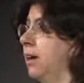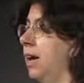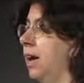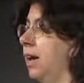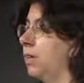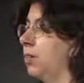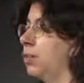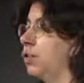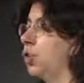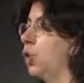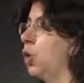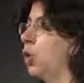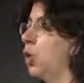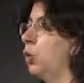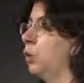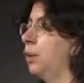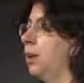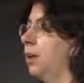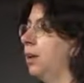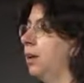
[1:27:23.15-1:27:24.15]
And
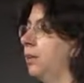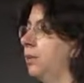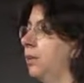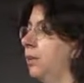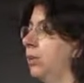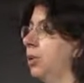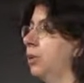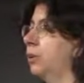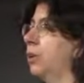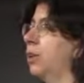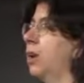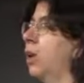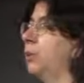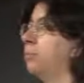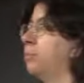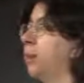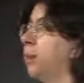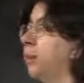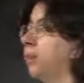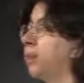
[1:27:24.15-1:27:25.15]
so the, the, you know, the
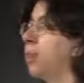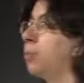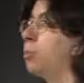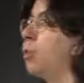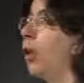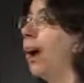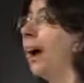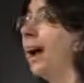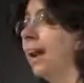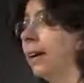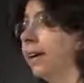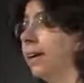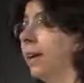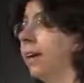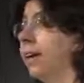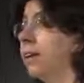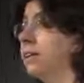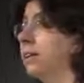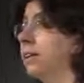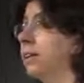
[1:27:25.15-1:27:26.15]
current methods are more
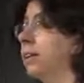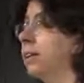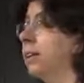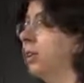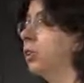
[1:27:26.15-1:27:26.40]
elegant,